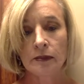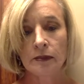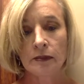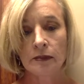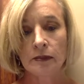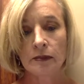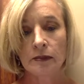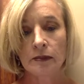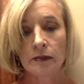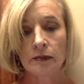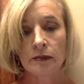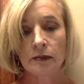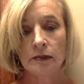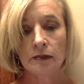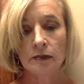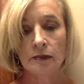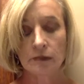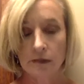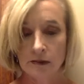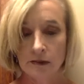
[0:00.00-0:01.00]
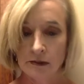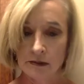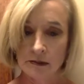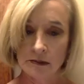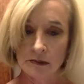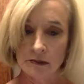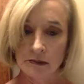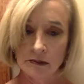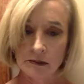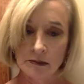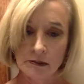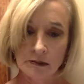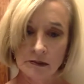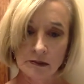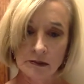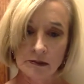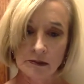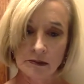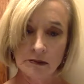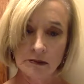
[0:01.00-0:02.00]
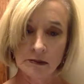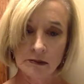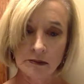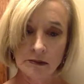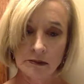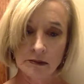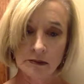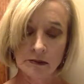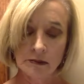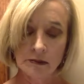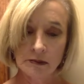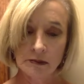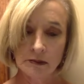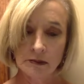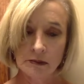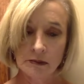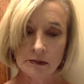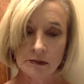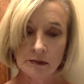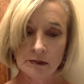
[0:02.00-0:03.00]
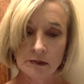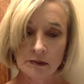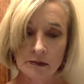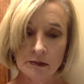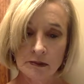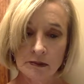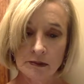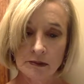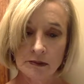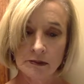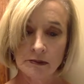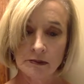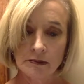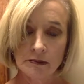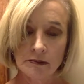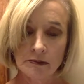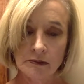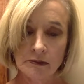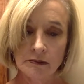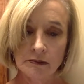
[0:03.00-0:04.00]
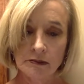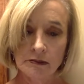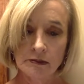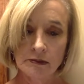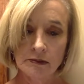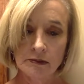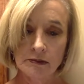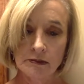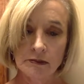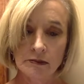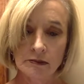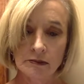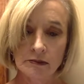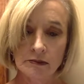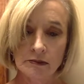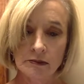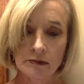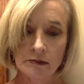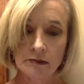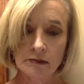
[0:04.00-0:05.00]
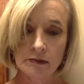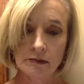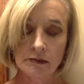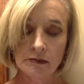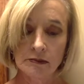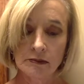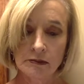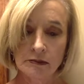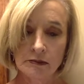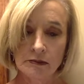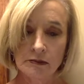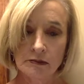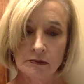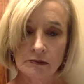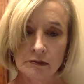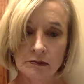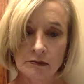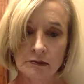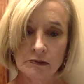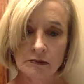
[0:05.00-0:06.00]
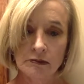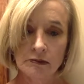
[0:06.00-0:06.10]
No words are spoken by the person on screen.